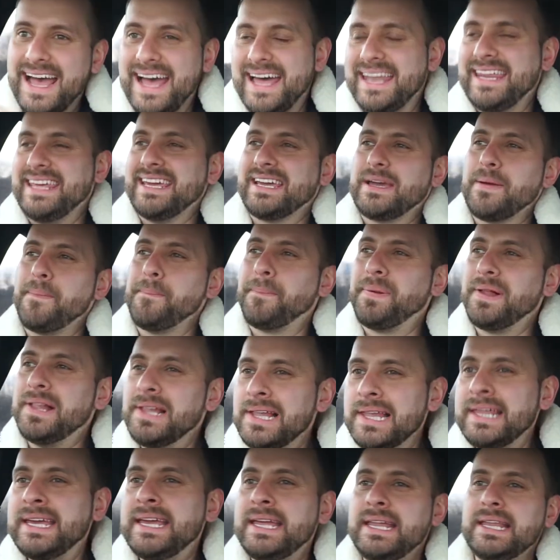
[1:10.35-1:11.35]
and it
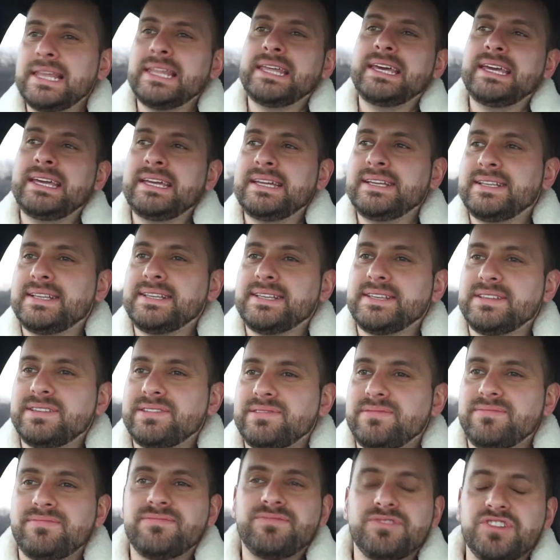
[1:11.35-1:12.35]
completely
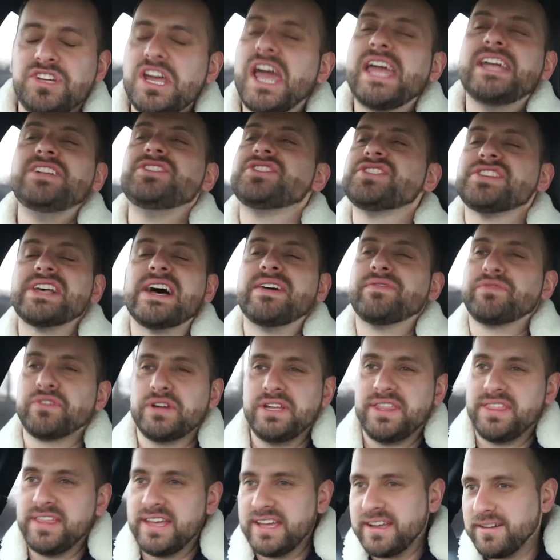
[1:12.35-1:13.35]
changes
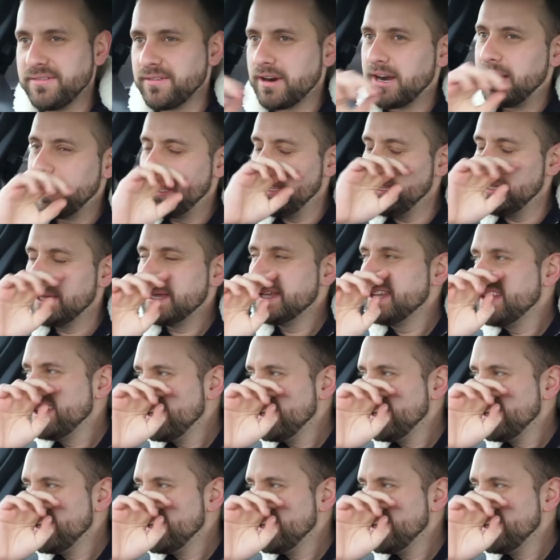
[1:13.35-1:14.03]
everything, right?